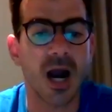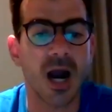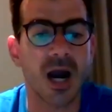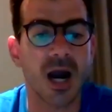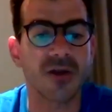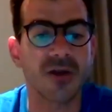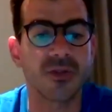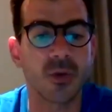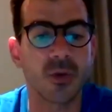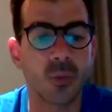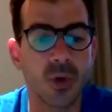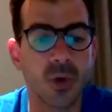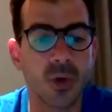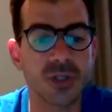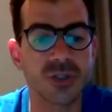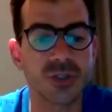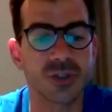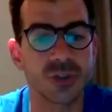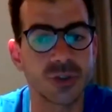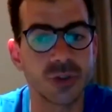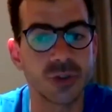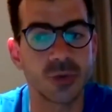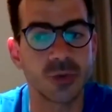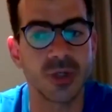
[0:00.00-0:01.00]
are the ones
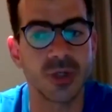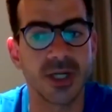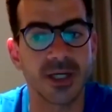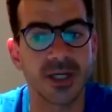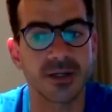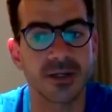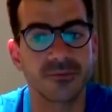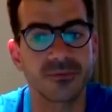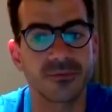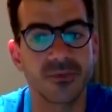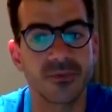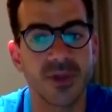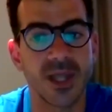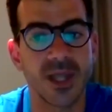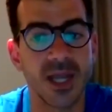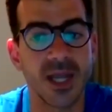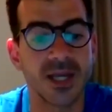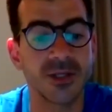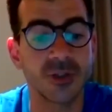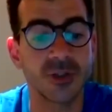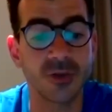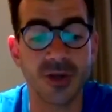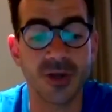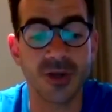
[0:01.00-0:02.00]
who do it.
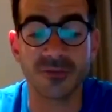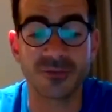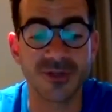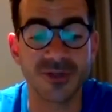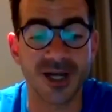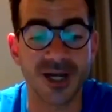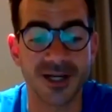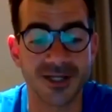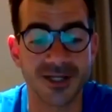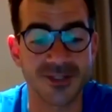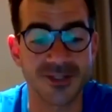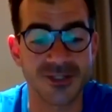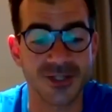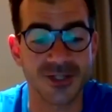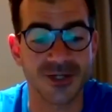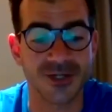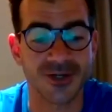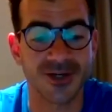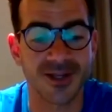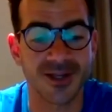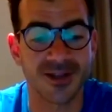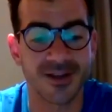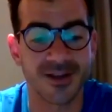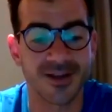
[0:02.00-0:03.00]
And you have done it,
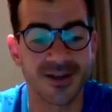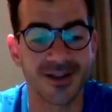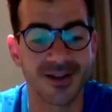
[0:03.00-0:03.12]
sir."